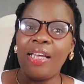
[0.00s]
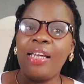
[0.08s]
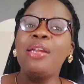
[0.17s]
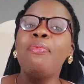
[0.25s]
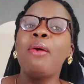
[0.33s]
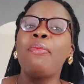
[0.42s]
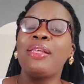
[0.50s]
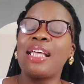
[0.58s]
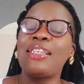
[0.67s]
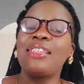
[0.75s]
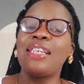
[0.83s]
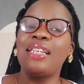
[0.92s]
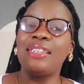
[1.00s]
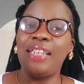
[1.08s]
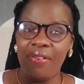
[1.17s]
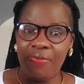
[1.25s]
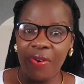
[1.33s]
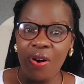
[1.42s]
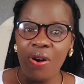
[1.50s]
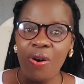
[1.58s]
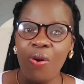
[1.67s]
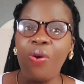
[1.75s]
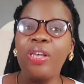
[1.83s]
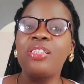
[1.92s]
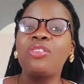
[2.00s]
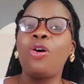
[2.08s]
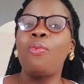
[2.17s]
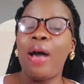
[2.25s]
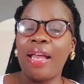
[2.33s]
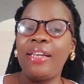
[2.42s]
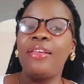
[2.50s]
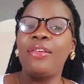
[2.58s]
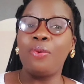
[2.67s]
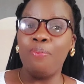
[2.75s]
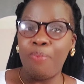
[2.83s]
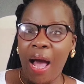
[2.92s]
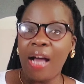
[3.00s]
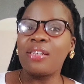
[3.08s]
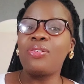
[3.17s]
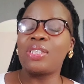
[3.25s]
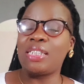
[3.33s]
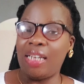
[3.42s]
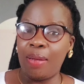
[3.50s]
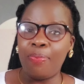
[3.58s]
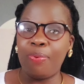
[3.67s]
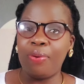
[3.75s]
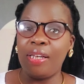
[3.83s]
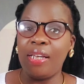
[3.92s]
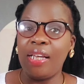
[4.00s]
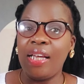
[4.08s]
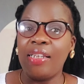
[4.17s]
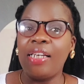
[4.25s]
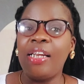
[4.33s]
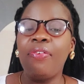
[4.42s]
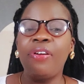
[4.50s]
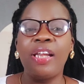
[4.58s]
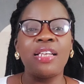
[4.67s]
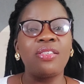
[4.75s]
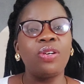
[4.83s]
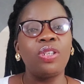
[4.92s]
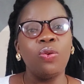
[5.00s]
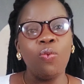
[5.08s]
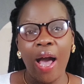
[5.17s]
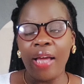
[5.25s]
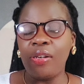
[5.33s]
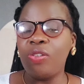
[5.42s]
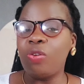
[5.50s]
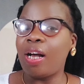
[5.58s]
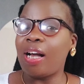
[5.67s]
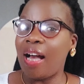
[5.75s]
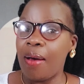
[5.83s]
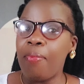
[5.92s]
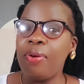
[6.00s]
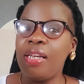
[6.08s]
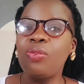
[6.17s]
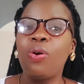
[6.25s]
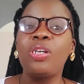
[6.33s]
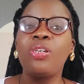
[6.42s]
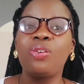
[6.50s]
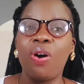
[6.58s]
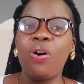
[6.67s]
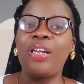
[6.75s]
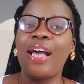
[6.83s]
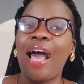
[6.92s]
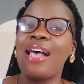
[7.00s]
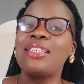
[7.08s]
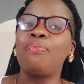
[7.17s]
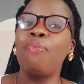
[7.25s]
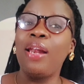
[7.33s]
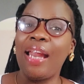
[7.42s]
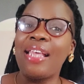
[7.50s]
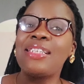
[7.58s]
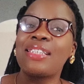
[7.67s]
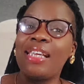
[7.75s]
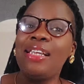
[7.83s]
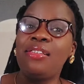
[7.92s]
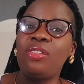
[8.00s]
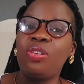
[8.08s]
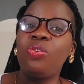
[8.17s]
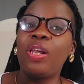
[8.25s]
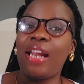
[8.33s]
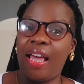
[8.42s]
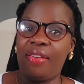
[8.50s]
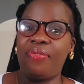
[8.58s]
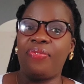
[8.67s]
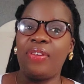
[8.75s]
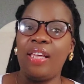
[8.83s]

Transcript: Remember that is the devil who is commanding you back to sleep. The devil does not want you to accomplish what God has placed into your life.